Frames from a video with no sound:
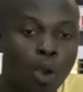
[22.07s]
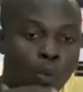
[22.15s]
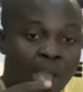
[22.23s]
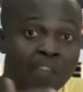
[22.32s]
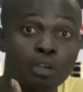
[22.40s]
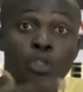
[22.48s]

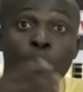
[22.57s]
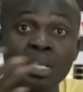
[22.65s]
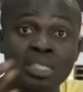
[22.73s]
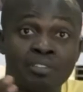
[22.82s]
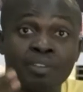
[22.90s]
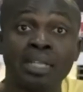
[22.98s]
We have also
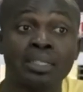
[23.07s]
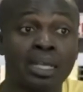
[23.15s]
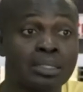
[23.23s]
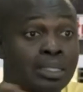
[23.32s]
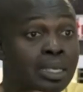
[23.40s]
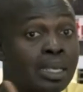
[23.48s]
raised the fact
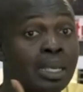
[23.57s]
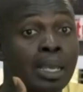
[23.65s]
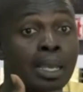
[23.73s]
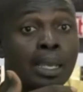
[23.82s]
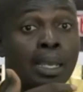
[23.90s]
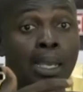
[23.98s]
that
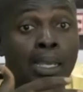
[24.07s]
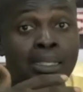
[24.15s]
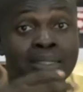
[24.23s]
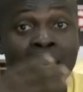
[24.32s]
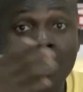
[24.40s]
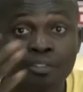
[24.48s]
the
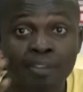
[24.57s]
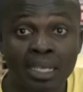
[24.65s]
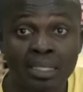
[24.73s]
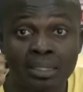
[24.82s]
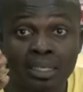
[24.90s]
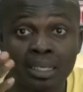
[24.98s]

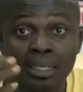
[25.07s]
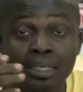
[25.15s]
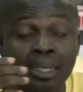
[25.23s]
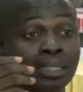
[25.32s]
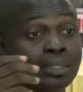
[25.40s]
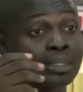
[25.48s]
sacrifice
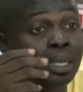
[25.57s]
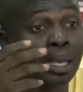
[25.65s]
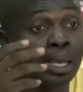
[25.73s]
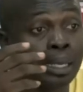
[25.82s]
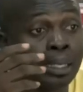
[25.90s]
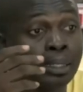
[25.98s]
that
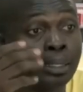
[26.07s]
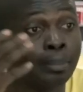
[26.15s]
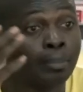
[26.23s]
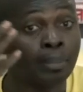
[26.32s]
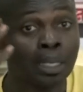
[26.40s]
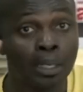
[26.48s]
the
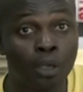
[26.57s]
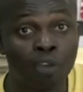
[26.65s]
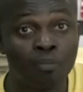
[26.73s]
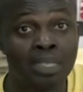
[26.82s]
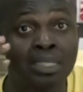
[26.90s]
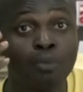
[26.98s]

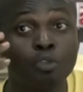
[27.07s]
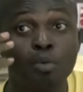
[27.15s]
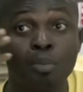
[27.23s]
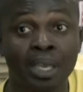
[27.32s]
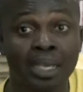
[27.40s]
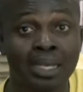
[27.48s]
government claims to be
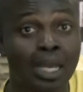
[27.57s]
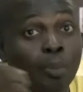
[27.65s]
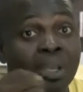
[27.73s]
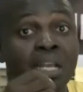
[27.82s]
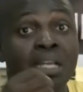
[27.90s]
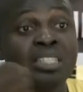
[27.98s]
making, they are not
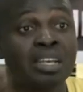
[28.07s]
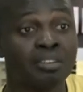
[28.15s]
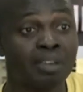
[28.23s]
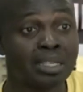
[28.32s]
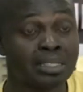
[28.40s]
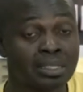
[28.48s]
making any
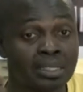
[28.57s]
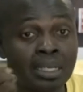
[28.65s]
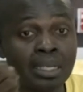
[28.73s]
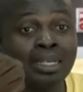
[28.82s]
sacrifices.